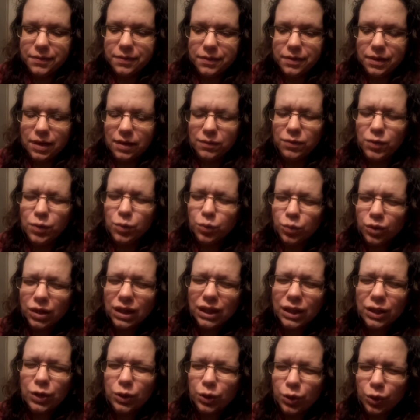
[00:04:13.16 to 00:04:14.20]
if you really
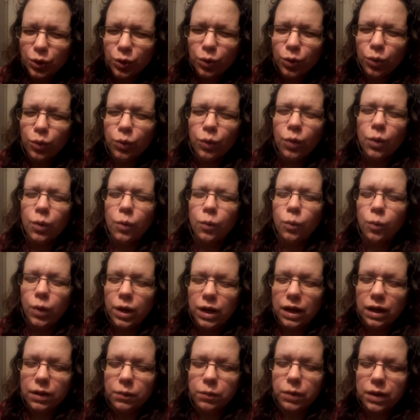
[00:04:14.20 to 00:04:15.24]
knew what
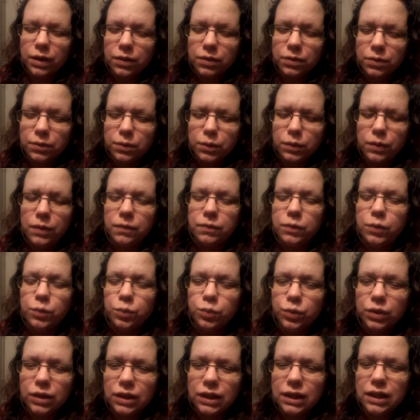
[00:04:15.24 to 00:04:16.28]
I went through, if you
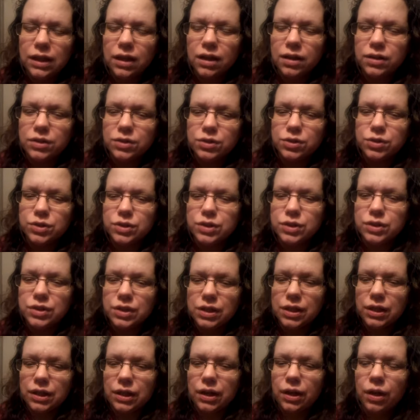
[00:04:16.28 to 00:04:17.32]
really
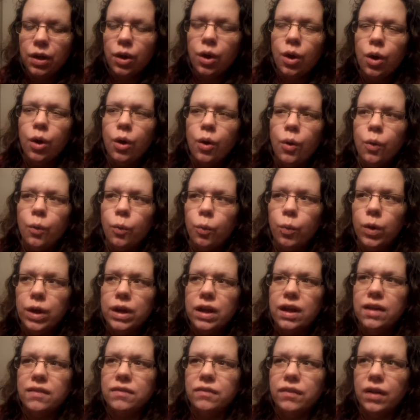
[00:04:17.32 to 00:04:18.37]
understood what
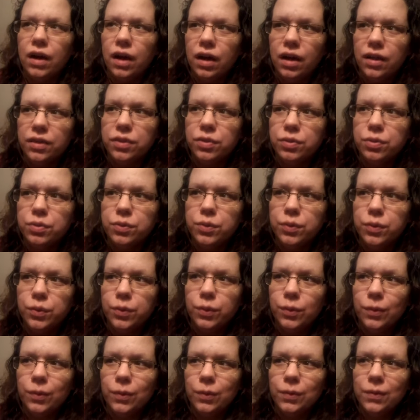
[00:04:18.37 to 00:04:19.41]
I've gone
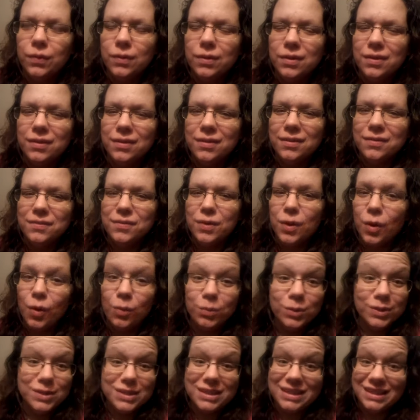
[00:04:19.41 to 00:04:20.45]
through for
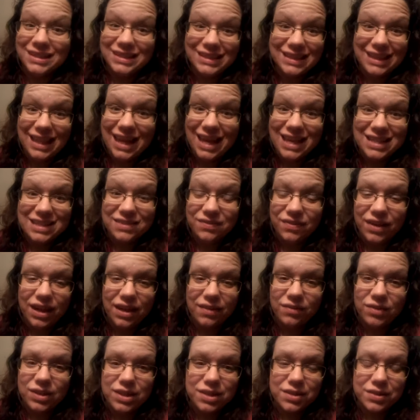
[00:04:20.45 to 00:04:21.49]
almost the last five
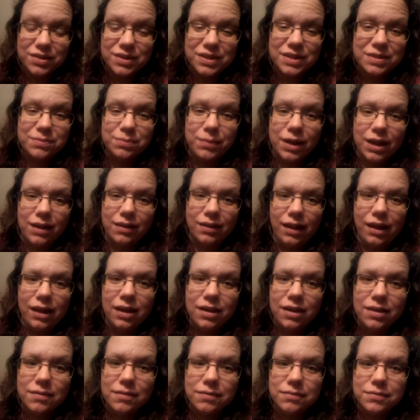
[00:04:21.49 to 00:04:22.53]
years in my
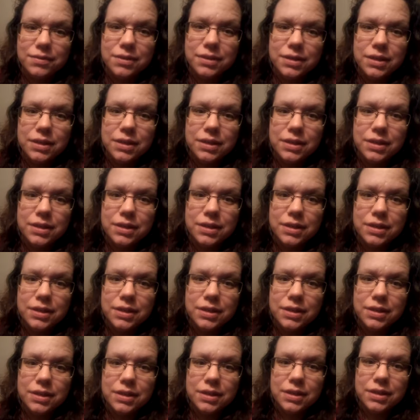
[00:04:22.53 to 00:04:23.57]
life,
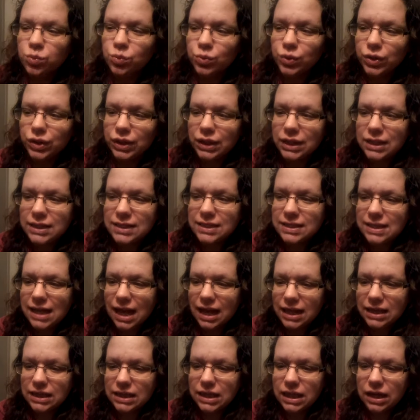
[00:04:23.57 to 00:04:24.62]
and you really
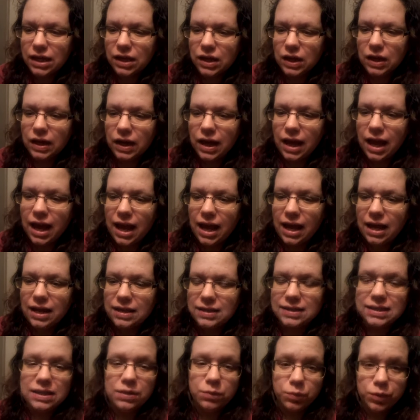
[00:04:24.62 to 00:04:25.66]
sat there as
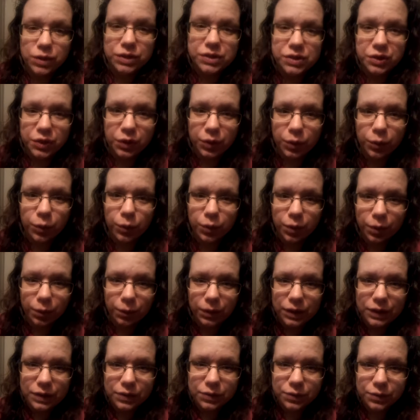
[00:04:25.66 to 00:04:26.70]
it was you
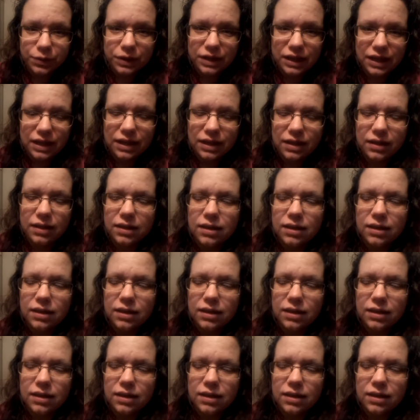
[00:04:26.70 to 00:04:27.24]
going through that,